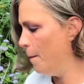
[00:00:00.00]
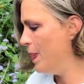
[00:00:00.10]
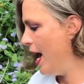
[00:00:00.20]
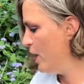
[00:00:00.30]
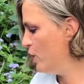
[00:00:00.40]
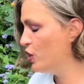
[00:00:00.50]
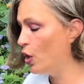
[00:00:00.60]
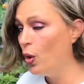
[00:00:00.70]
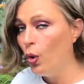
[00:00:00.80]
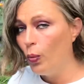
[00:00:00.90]
pattern.
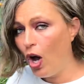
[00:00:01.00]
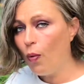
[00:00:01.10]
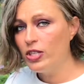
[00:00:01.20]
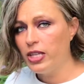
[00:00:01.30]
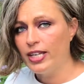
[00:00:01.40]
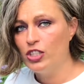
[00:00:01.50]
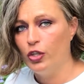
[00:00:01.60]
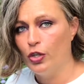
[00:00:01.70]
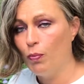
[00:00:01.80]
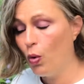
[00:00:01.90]
So we always like to
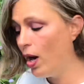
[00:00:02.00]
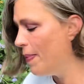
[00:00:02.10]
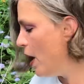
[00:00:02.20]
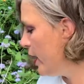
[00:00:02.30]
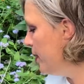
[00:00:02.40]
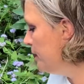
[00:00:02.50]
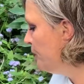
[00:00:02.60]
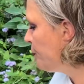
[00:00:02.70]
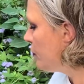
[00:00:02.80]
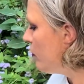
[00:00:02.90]
learn more about it.
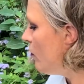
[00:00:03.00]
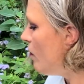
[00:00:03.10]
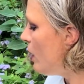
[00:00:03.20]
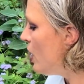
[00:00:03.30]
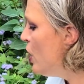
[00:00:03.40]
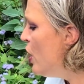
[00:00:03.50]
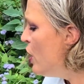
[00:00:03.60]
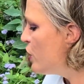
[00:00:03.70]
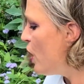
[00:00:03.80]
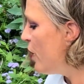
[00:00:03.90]

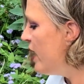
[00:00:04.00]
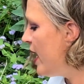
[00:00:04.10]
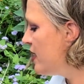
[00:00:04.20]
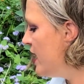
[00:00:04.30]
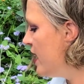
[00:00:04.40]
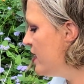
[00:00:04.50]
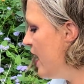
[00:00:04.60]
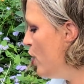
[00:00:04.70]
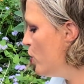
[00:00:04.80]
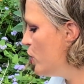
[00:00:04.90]
So the next things
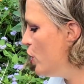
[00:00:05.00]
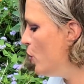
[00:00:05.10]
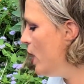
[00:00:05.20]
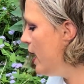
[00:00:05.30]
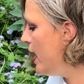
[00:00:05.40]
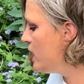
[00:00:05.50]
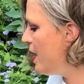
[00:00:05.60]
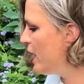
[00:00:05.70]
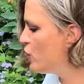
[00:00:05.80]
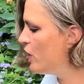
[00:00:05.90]
that you'll do is
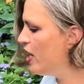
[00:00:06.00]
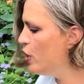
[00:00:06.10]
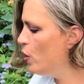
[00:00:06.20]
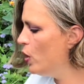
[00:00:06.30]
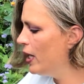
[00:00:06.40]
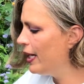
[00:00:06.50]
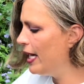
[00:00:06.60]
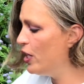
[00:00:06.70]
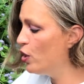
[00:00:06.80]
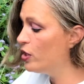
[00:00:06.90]
make sure that you
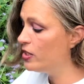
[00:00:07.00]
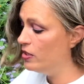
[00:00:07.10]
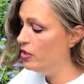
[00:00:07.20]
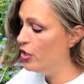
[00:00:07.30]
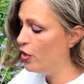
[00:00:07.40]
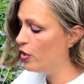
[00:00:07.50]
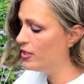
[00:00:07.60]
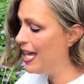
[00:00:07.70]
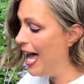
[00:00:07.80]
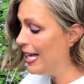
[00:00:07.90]
get your
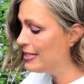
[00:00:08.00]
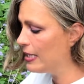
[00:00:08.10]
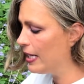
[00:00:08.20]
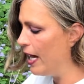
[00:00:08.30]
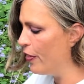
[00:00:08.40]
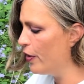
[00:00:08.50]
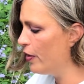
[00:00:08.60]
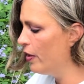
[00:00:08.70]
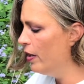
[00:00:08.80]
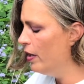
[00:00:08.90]
tags together